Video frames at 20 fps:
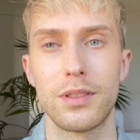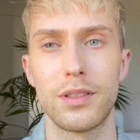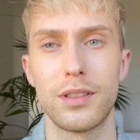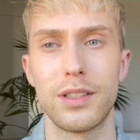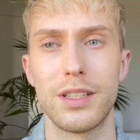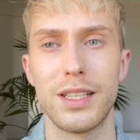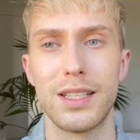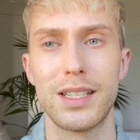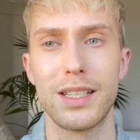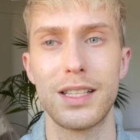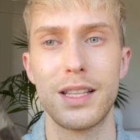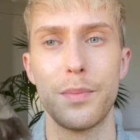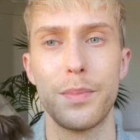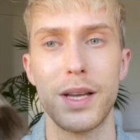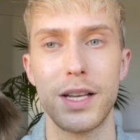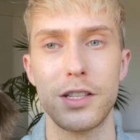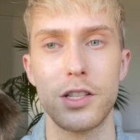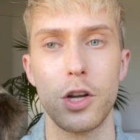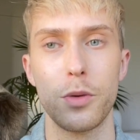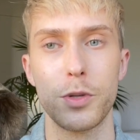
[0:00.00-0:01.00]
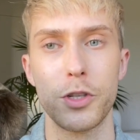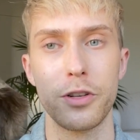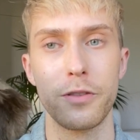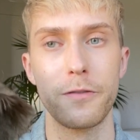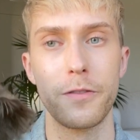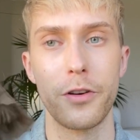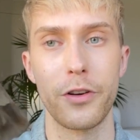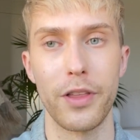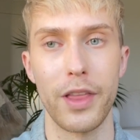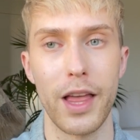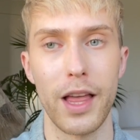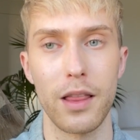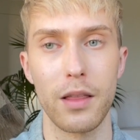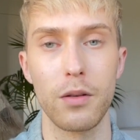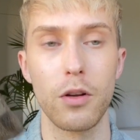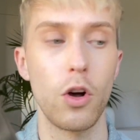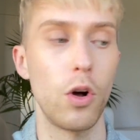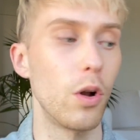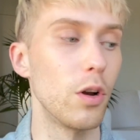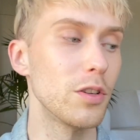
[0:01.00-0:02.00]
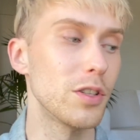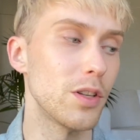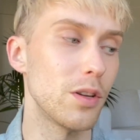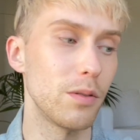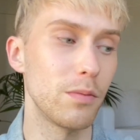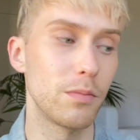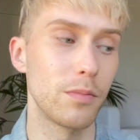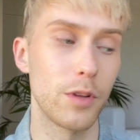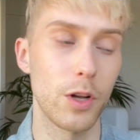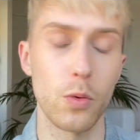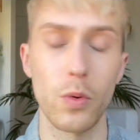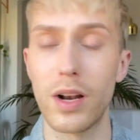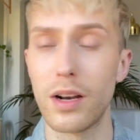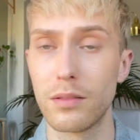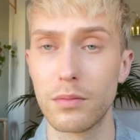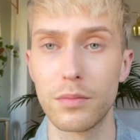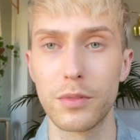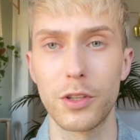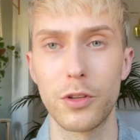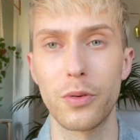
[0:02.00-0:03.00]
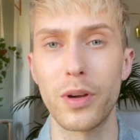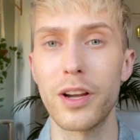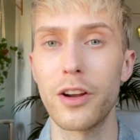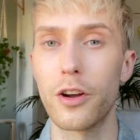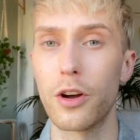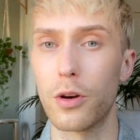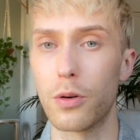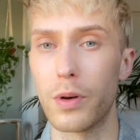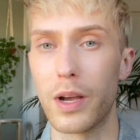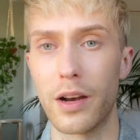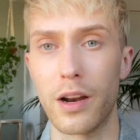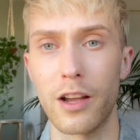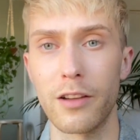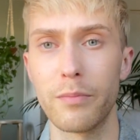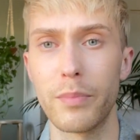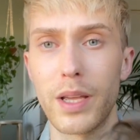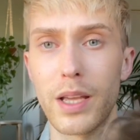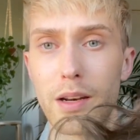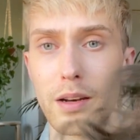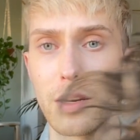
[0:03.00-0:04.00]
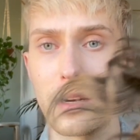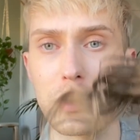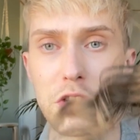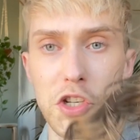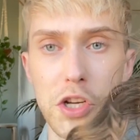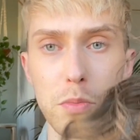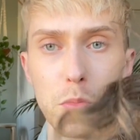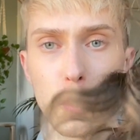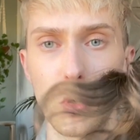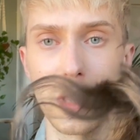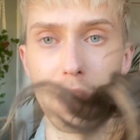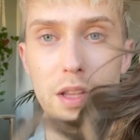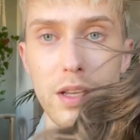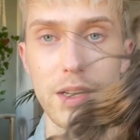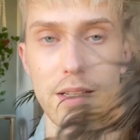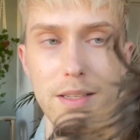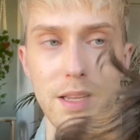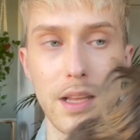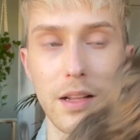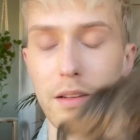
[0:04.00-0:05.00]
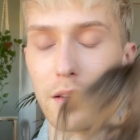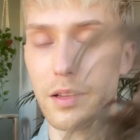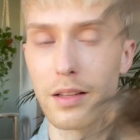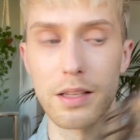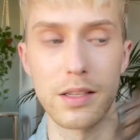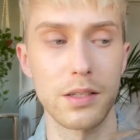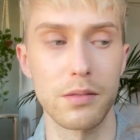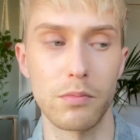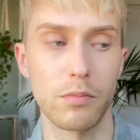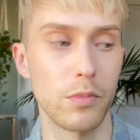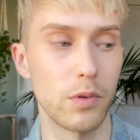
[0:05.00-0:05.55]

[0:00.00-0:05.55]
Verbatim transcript: this is the best option for that also well you can go and I've been in a gym with this and it's